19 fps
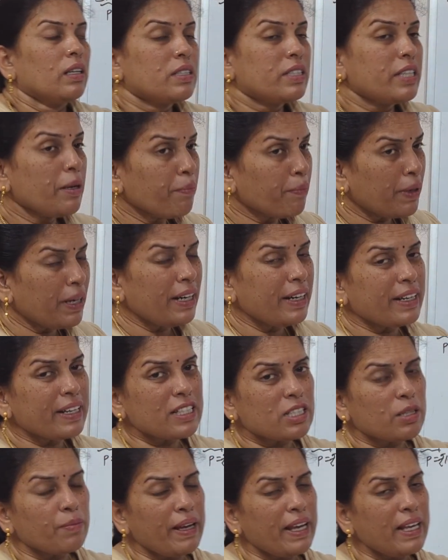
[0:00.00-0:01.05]
Simple
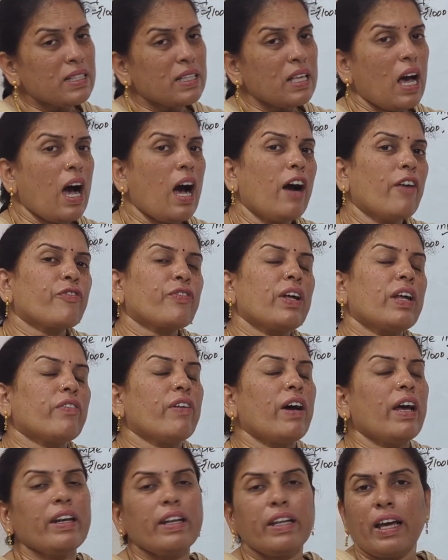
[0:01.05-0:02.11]
interest means after
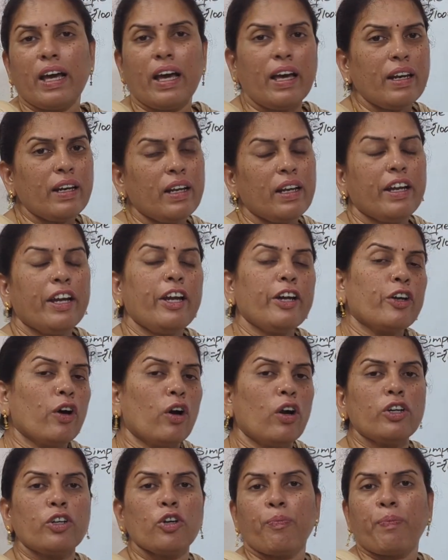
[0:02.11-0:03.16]
1 year, he
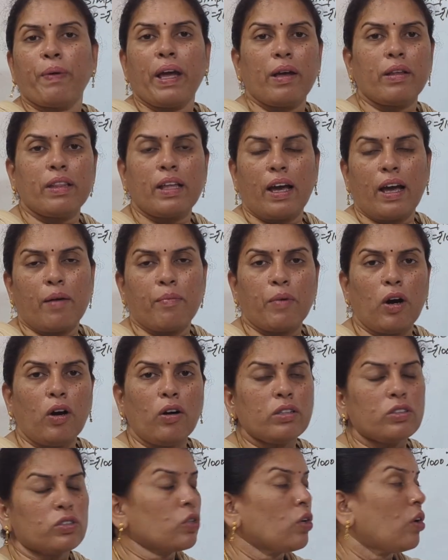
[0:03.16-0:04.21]
told to pay the
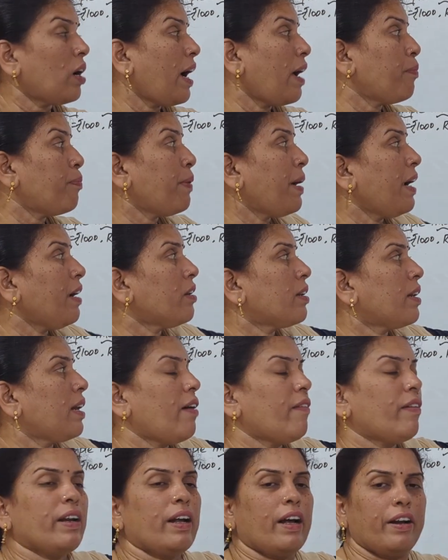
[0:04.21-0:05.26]
amount, so I paid
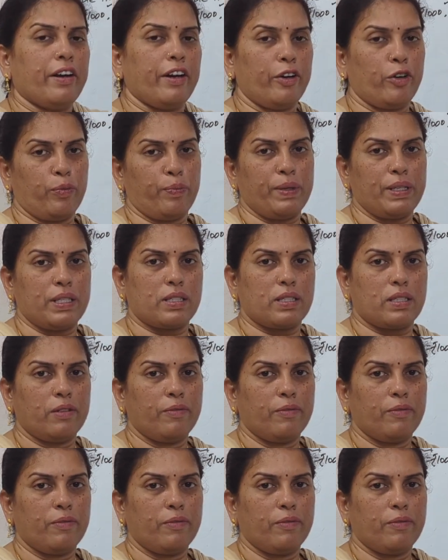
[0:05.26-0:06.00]
1100 rupees.